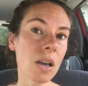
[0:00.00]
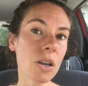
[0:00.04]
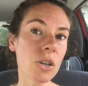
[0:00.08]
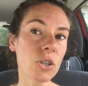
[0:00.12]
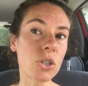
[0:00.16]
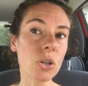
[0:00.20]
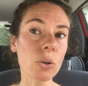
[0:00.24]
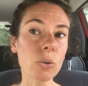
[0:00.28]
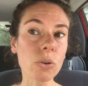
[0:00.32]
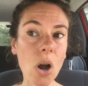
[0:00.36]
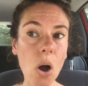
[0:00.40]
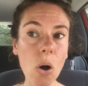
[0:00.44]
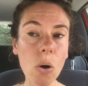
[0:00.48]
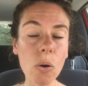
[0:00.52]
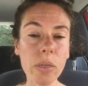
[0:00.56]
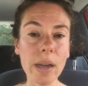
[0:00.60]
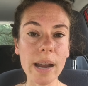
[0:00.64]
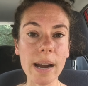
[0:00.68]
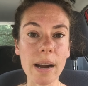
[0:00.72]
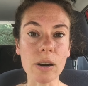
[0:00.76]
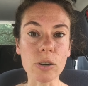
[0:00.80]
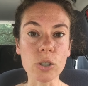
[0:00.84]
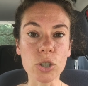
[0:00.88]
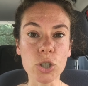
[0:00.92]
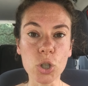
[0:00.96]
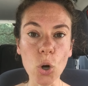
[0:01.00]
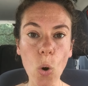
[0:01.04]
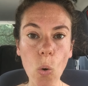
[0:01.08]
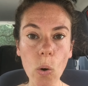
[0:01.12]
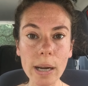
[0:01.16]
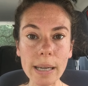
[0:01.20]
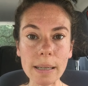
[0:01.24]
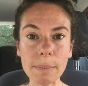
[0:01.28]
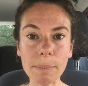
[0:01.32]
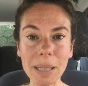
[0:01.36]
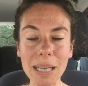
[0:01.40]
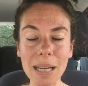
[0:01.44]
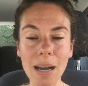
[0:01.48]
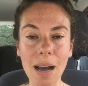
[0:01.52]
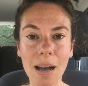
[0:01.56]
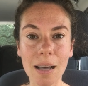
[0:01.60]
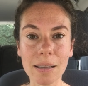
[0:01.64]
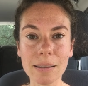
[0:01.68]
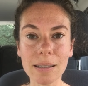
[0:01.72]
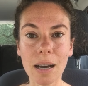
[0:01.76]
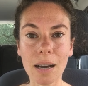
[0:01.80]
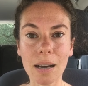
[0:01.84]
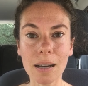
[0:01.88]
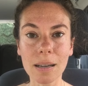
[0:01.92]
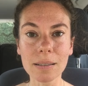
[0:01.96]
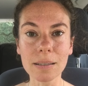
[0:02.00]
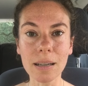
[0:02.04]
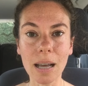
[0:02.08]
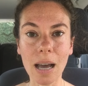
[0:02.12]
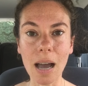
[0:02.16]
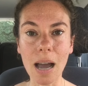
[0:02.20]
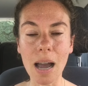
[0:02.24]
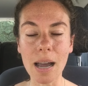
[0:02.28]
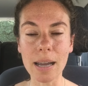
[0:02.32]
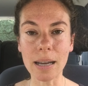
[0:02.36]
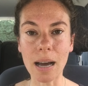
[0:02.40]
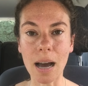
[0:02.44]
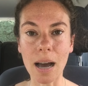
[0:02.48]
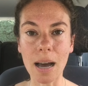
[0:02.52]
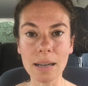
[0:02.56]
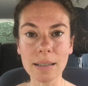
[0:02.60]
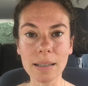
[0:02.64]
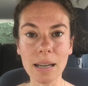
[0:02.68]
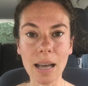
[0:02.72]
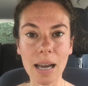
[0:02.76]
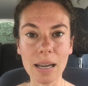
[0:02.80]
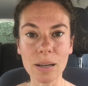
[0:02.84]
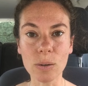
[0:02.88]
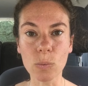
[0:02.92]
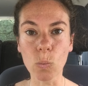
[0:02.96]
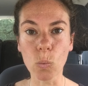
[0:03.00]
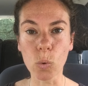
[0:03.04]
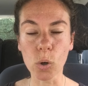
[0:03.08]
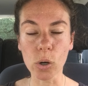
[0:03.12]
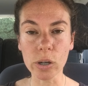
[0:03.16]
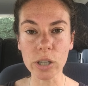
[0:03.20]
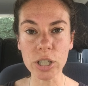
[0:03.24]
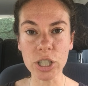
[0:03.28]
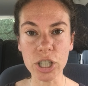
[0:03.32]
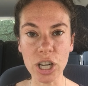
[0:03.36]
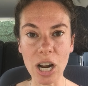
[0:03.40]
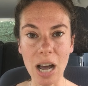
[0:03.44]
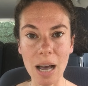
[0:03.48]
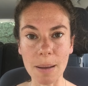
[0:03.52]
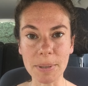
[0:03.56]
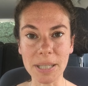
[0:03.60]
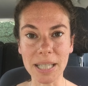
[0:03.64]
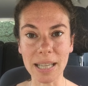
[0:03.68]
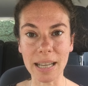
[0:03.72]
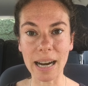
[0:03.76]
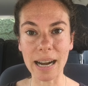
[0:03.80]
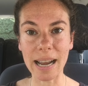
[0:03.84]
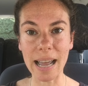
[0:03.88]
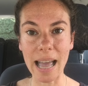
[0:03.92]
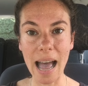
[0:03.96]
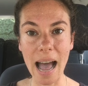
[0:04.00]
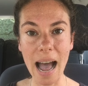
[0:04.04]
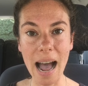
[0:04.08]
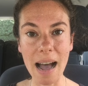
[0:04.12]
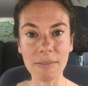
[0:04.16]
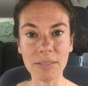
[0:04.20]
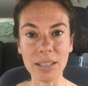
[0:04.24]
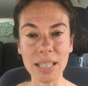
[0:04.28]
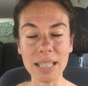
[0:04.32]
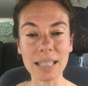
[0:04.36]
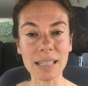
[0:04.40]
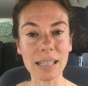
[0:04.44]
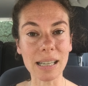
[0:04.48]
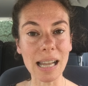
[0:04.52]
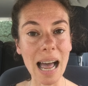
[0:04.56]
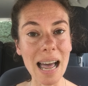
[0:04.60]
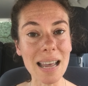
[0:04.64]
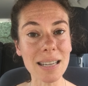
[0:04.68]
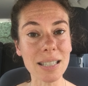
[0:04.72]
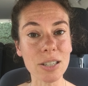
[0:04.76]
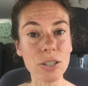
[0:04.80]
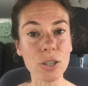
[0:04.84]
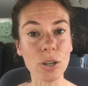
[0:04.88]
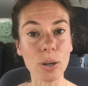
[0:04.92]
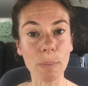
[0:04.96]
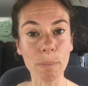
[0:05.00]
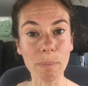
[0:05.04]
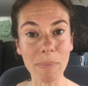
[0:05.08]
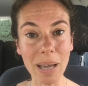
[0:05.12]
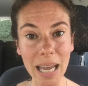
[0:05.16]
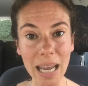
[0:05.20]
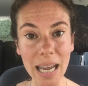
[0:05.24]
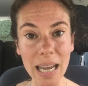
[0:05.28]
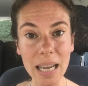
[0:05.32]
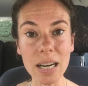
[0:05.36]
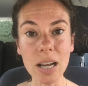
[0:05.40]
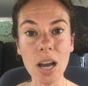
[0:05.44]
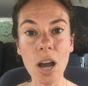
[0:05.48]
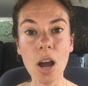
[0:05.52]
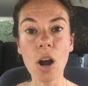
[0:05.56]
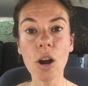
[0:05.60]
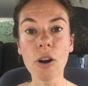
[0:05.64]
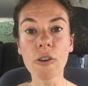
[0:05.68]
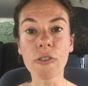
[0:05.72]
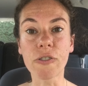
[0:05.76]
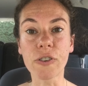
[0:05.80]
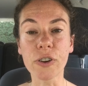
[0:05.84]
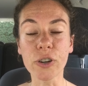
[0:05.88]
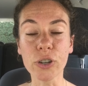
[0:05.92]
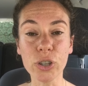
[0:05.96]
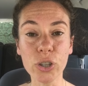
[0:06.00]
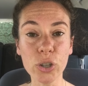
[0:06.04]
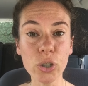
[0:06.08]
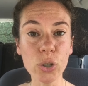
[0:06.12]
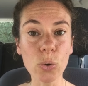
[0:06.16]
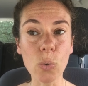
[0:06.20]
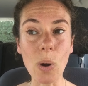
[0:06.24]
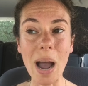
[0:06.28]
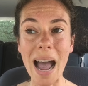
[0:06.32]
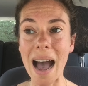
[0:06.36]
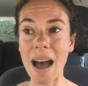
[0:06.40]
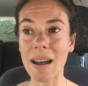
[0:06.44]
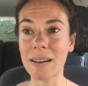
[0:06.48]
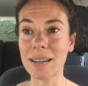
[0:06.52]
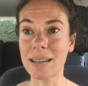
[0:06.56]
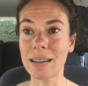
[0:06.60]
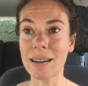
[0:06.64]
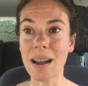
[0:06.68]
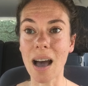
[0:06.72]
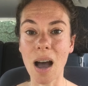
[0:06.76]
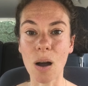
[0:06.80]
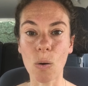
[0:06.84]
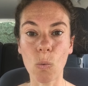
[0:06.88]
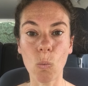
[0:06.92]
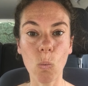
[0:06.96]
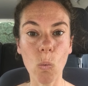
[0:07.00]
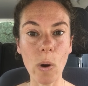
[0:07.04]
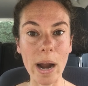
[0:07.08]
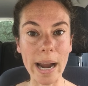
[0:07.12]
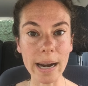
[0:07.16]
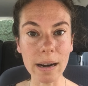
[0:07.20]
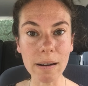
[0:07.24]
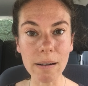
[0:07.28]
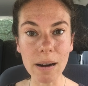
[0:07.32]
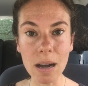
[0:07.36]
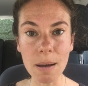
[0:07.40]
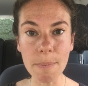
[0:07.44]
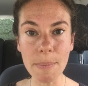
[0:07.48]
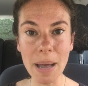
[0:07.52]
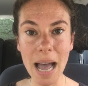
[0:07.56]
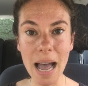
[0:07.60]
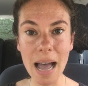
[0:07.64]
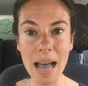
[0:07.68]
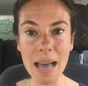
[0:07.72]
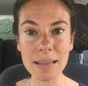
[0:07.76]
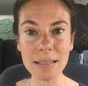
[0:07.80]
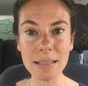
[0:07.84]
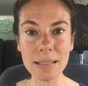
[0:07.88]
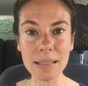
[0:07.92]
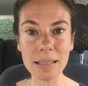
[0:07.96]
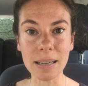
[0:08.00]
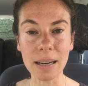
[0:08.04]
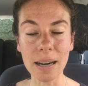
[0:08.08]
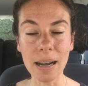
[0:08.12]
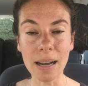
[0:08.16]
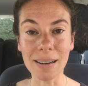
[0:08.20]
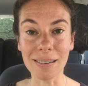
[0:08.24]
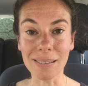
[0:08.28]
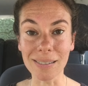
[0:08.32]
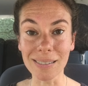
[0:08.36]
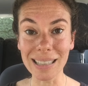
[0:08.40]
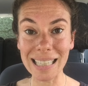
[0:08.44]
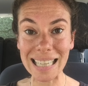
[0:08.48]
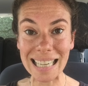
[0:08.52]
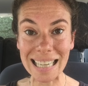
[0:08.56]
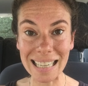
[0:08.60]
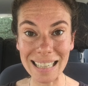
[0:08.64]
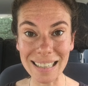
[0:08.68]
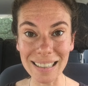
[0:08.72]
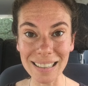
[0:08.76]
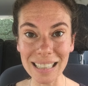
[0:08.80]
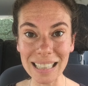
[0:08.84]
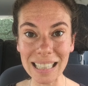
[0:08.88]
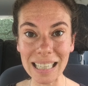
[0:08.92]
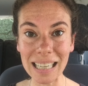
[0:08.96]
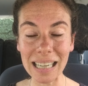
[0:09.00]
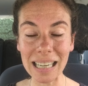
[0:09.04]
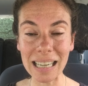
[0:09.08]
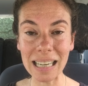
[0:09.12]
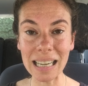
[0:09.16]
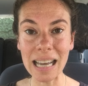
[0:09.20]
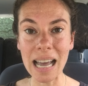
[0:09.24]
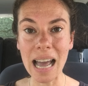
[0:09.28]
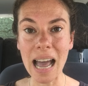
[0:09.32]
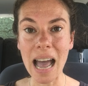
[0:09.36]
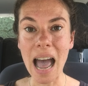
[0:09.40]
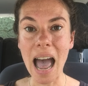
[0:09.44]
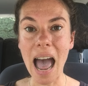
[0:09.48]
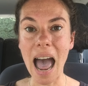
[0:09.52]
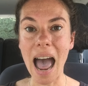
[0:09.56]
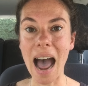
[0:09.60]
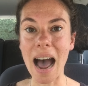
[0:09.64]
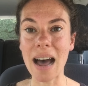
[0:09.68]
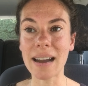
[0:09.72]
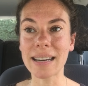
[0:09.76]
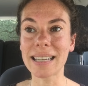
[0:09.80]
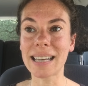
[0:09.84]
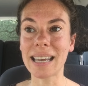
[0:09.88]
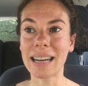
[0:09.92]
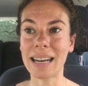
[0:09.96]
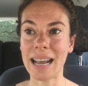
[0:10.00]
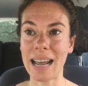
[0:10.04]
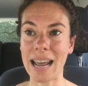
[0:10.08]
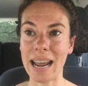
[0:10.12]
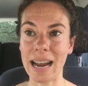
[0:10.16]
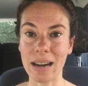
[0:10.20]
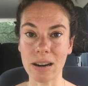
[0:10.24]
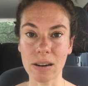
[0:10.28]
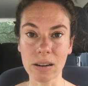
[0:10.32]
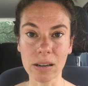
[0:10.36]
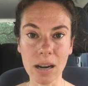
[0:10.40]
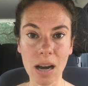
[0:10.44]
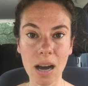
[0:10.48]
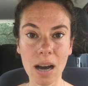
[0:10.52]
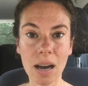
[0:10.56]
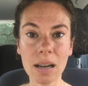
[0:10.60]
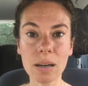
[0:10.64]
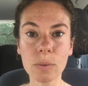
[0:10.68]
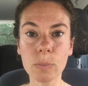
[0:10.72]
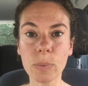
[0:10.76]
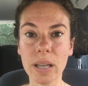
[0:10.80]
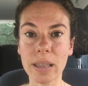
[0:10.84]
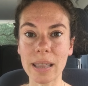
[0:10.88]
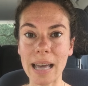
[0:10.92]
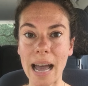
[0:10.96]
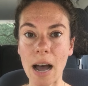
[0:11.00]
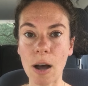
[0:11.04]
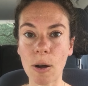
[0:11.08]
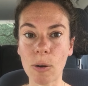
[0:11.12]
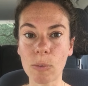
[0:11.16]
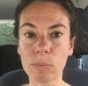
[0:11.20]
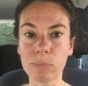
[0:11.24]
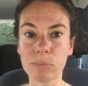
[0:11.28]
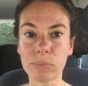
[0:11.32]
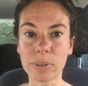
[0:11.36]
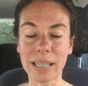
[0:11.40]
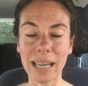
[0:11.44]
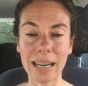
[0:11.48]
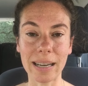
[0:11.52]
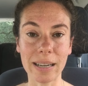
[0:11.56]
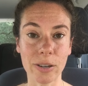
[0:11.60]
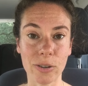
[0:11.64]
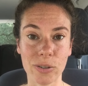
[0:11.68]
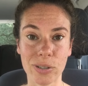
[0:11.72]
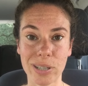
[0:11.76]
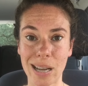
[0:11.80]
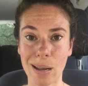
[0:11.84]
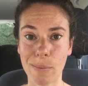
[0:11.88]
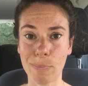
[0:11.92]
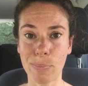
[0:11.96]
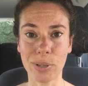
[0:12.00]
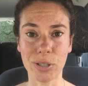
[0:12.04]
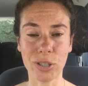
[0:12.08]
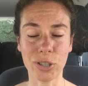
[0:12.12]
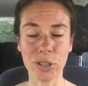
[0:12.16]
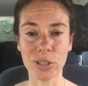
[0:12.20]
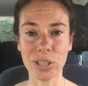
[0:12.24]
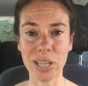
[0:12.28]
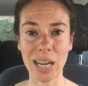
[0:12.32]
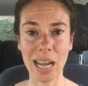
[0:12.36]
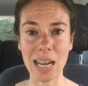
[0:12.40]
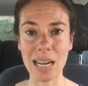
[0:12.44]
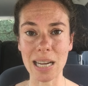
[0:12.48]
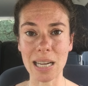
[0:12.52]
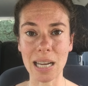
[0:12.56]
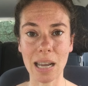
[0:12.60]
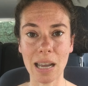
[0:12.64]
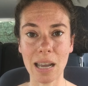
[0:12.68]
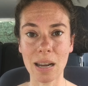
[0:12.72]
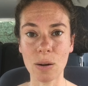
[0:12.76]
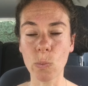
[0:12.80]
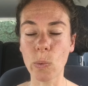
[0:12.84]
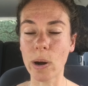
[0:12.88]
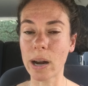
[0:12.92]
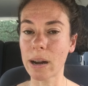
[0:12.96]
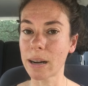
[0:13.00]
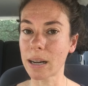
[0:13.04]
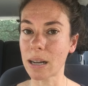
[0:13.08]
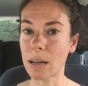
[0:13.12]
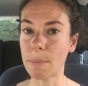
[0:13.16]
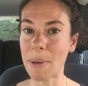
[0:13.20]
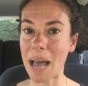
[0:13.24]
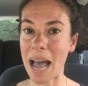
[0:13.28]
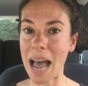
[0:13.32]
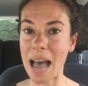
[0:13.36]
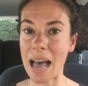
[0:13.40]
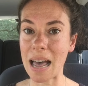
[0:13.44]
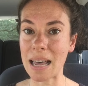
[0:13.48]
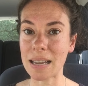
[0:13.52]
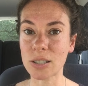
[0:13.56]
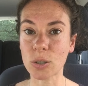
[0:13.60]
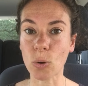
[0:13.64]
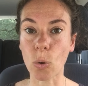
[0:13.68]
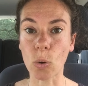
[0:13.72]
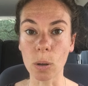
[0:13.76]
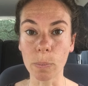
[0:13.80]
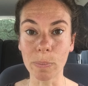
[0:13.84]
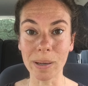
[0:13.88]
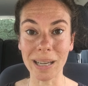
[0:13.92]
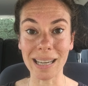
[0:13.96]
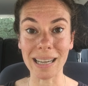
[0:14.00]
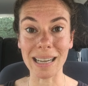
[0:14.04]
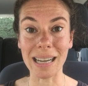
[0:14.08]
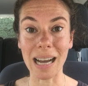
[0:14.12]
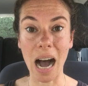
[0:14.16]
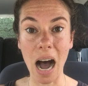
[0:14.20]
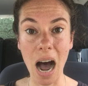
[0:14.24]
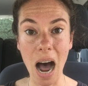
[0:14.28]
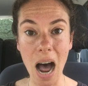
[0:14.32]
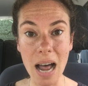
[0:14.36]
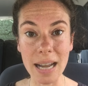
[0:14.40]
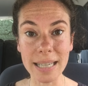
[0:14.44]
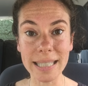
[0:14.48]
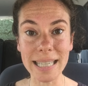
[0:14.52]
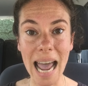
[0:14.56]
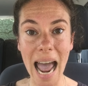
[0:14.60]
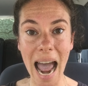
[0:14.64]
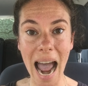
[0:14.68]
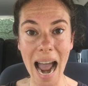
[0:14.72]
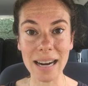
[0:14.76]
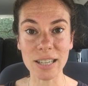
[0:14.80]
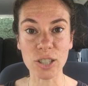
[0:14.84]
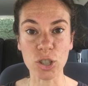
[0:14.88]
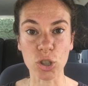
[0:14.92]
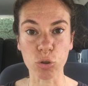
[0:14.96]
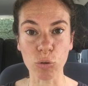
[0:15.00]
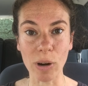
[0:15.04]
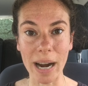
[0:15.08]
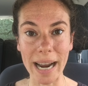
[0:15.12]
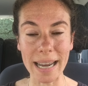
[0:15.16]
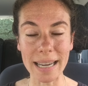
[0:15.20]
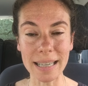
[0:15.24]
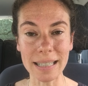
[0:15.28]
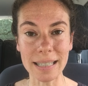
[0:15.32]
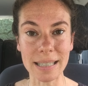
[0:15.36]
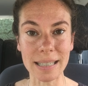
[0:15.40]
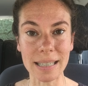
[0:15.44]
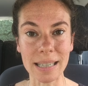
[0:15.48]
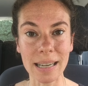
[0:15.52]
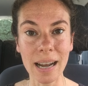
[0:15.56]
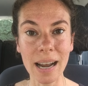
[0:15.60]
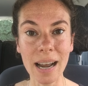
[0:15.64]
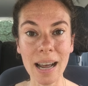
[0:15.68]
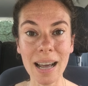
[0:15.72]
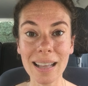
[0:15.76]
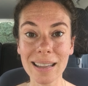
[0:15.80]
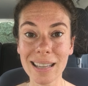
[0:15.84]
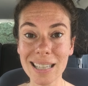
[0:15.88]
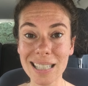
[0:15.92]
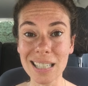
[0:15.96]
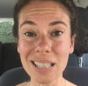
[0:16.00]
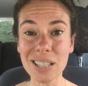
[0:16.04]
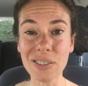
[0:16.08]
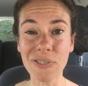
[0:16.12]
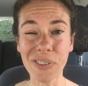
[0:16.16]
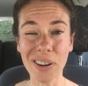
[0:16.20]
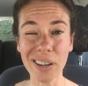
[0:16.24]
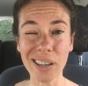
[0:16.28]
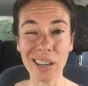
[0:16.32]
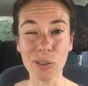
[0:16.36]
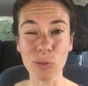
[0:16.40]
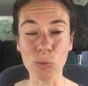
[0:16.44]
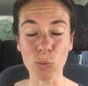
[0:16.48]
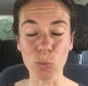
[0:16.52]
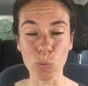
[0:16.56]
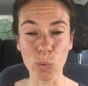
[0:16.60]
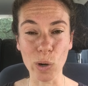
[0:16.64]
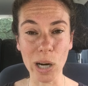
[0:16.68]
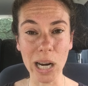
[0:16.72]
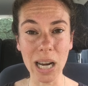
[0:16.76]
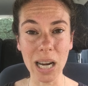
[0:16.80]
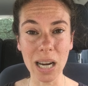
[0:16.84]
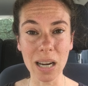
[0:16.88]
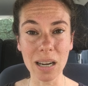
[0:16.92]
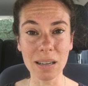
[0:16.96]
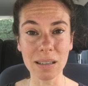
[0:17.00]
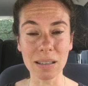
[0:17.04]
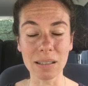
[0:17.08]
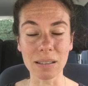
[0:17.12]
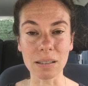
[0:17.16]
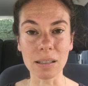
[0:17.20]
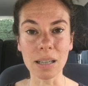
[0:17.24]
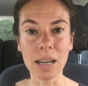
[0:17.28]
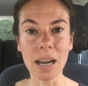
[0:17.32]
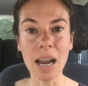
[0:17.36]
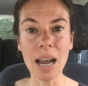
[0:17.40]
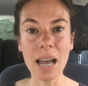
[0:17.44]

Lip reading: So go there, join me on the online workshops that I have. These classes are made for you. How to not wear a mask legally, how to get a haircut without getting your temperature taken, wearing a mask, or being contact traced. This is fucking real.